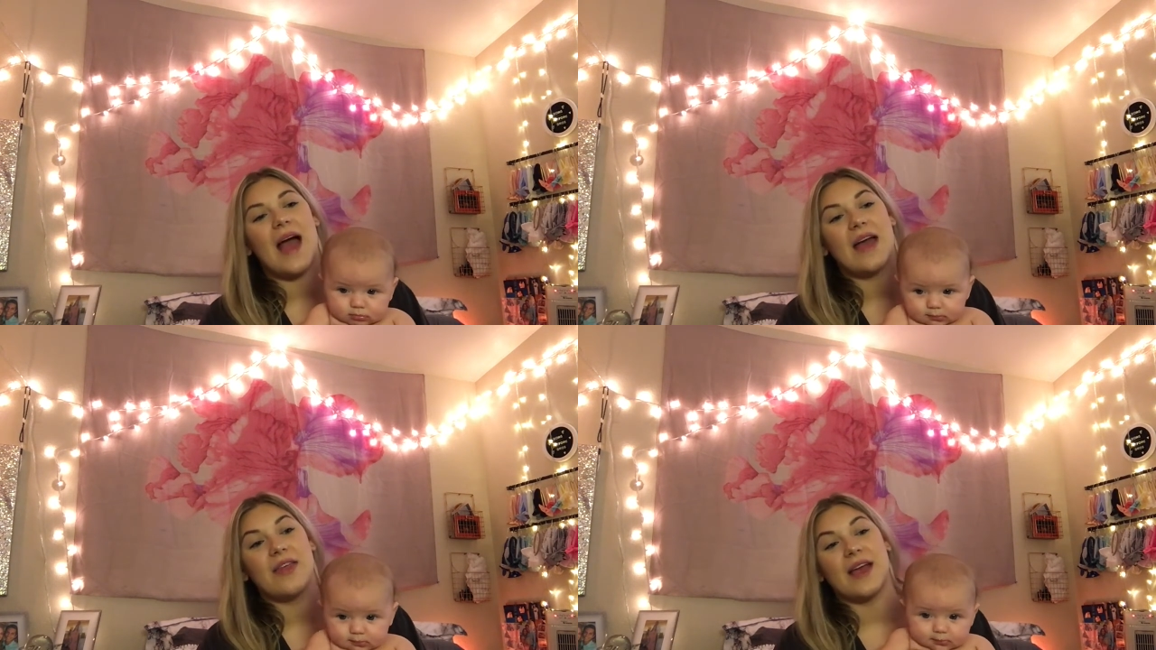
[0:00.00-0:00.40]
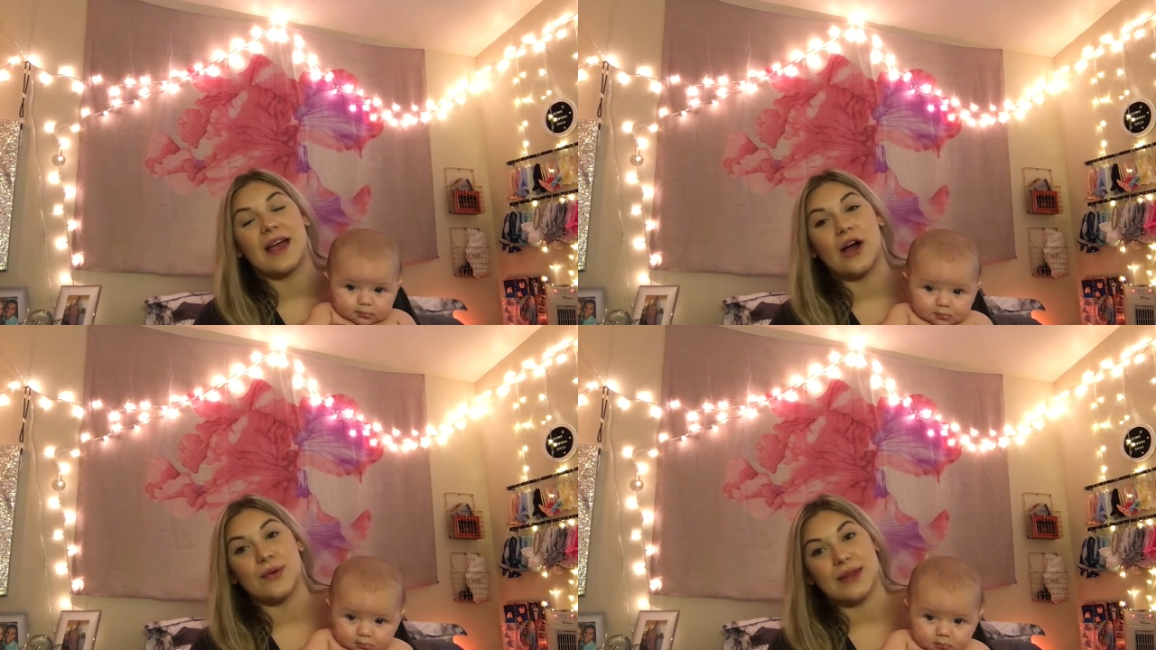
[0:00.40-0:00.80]
Speaker 1: I think I
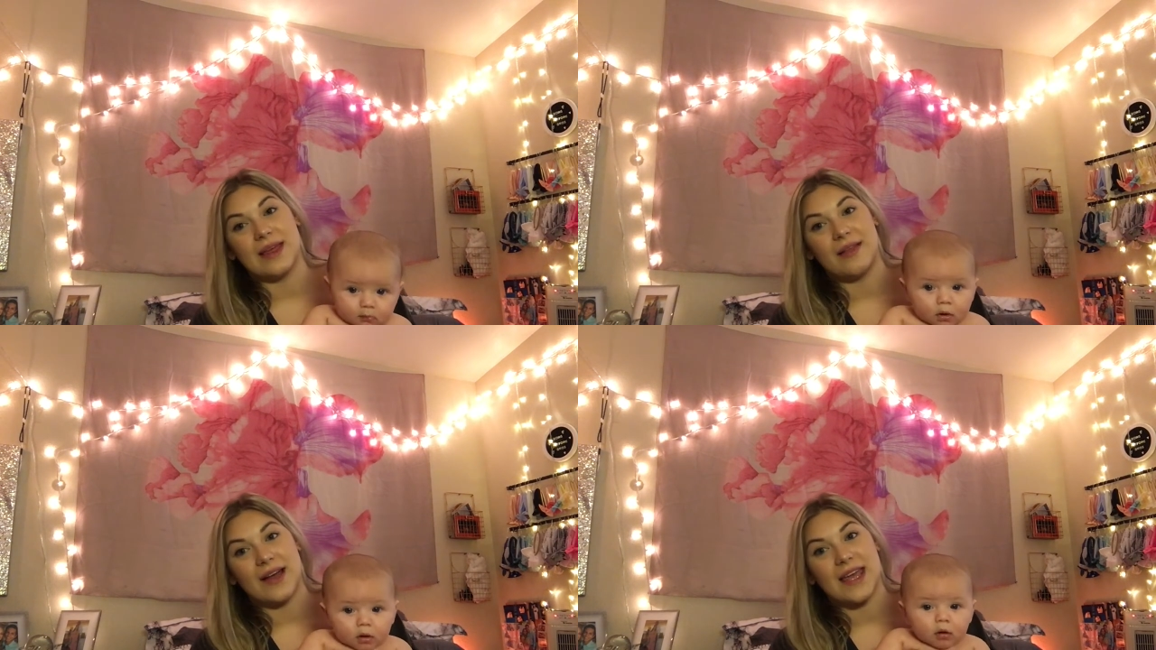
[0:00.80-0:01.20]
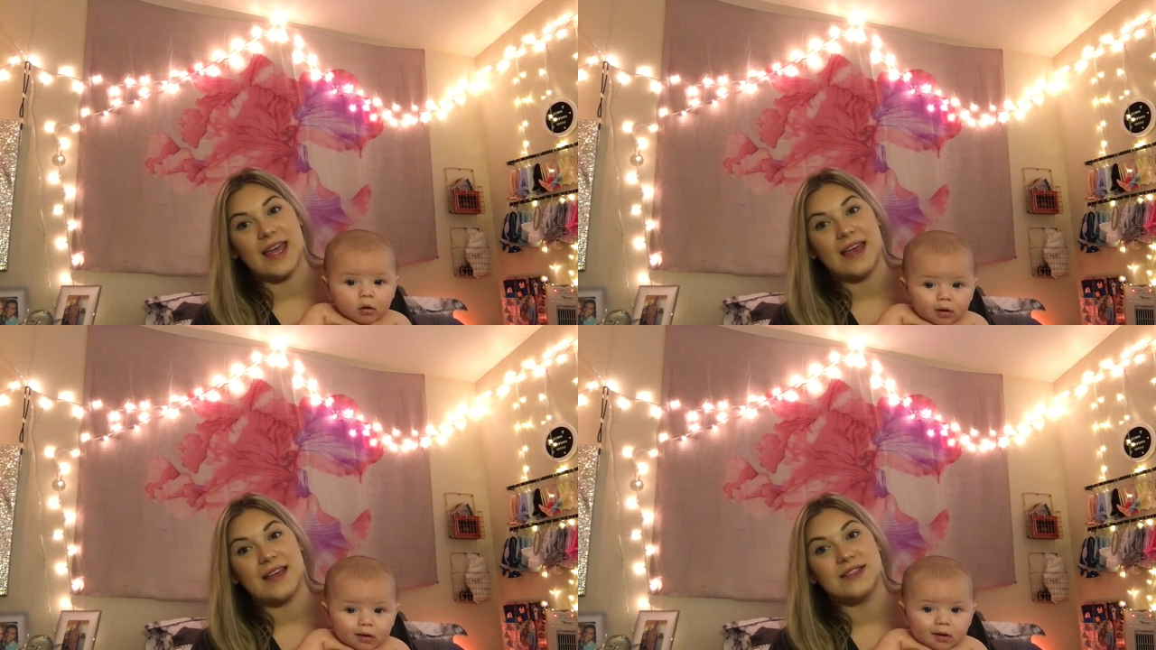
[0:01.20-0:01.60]
got really
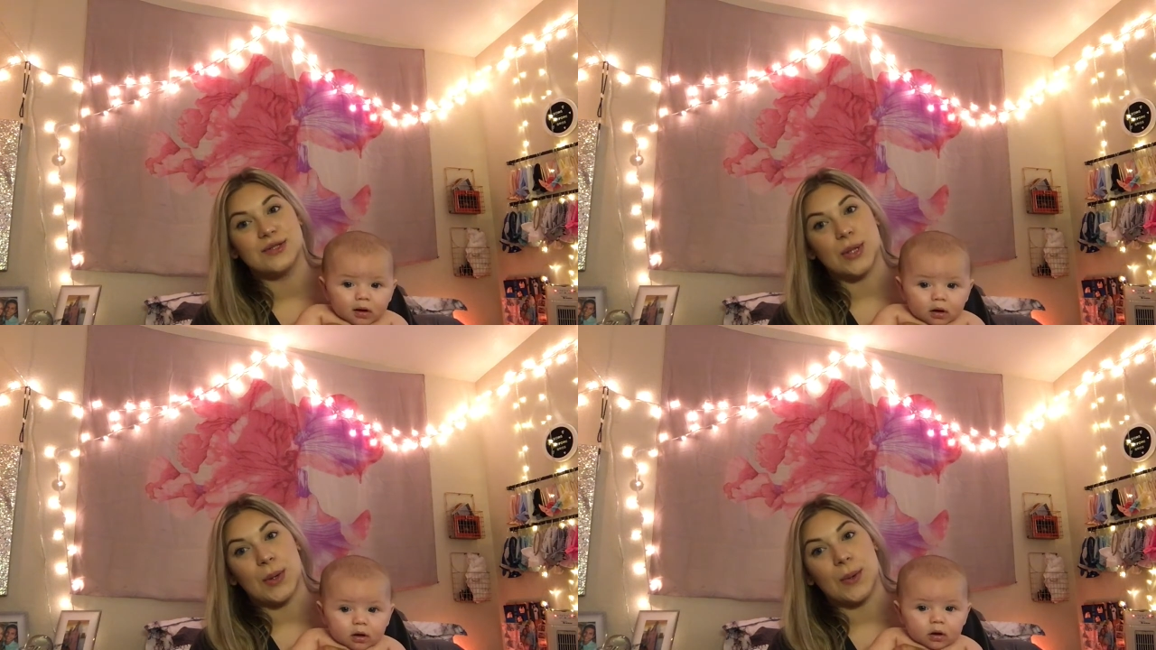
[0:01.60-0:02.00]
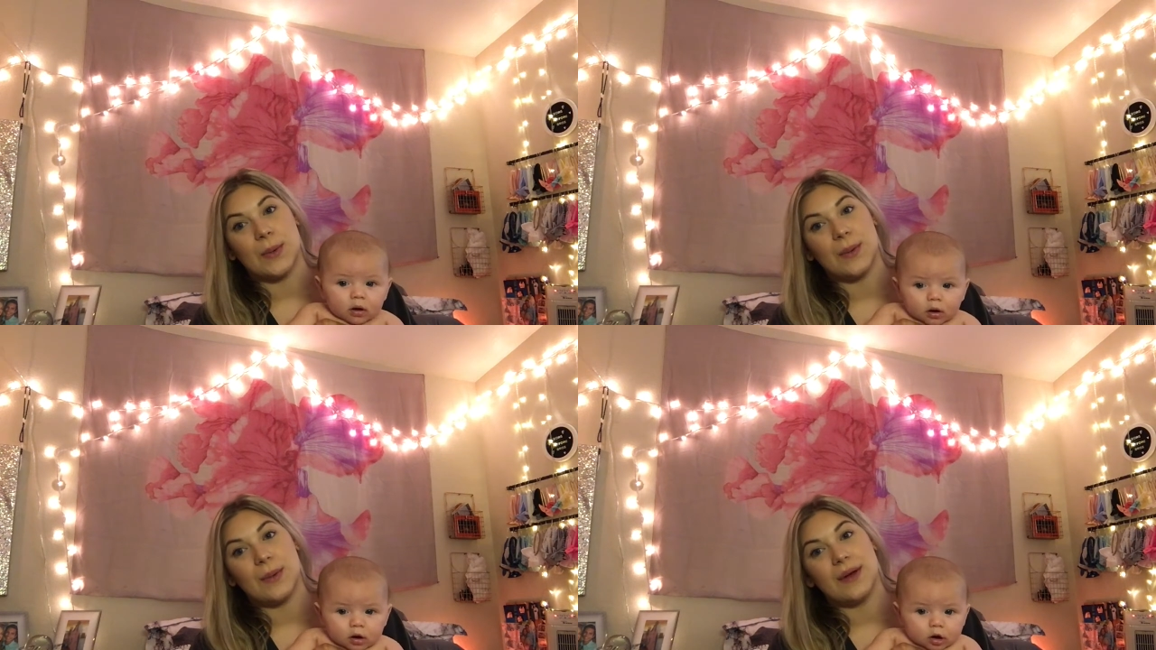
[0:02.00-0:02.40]
lucky,
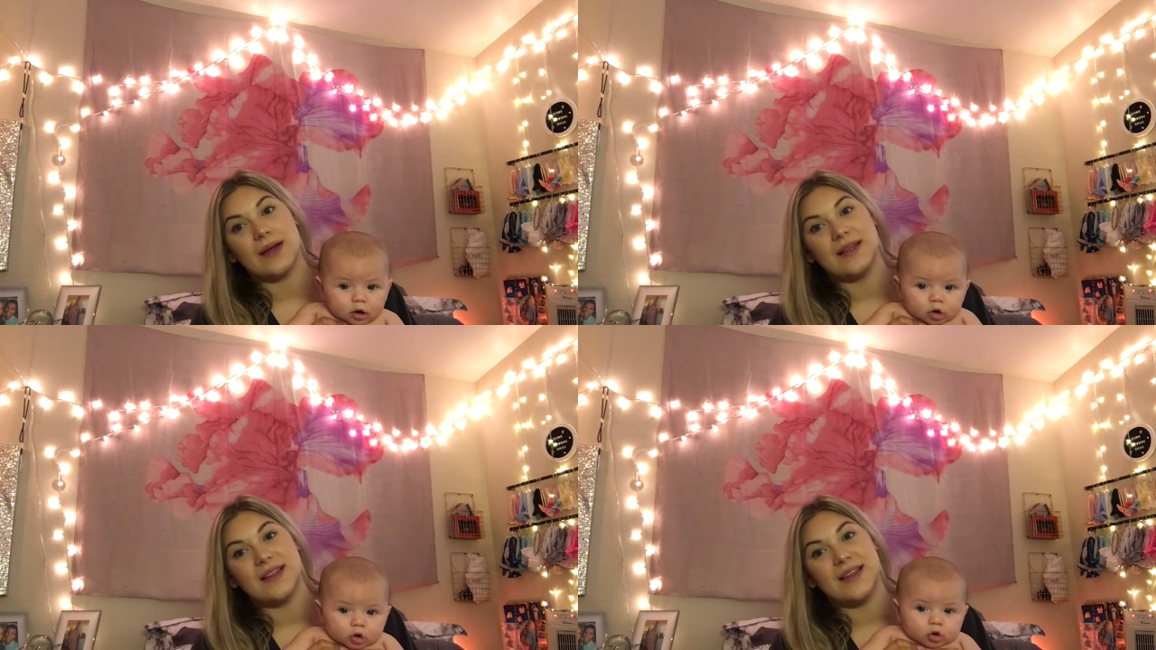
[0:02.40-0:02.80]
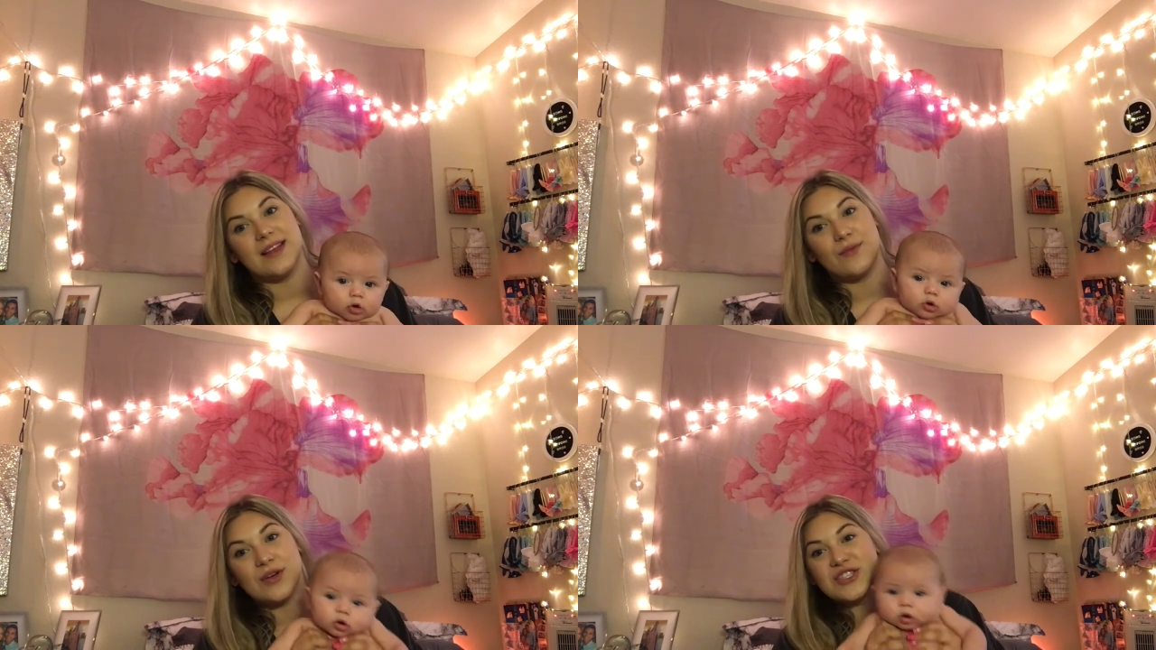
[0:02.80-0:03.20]
so,
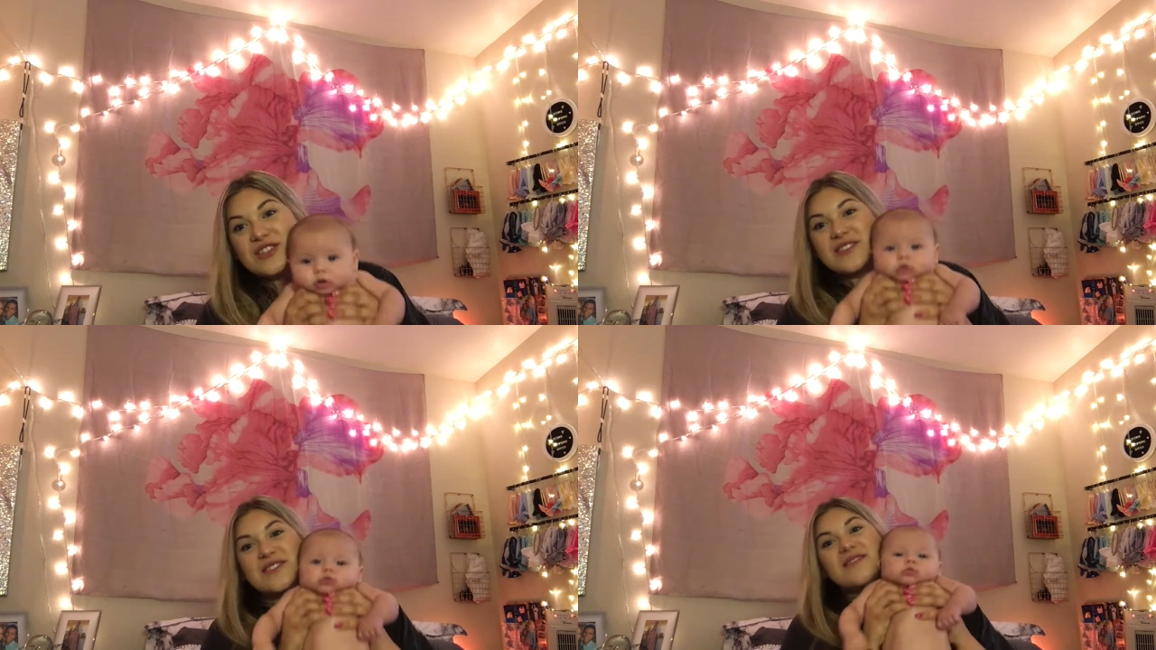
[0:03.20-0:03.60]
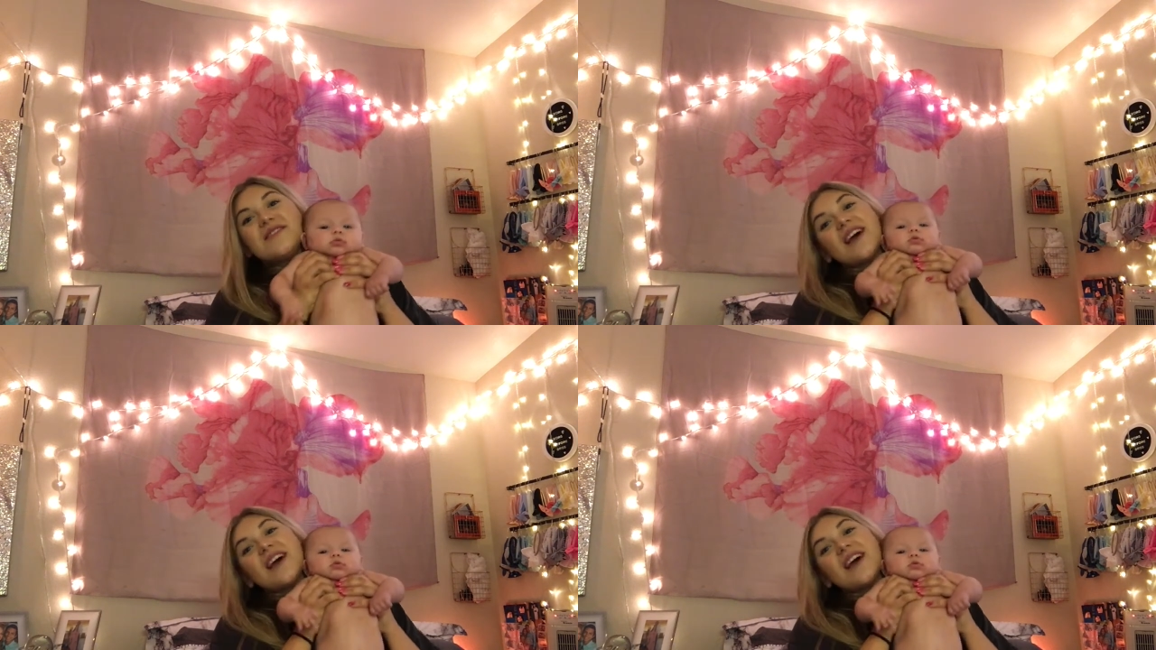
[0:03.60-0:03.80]
which is,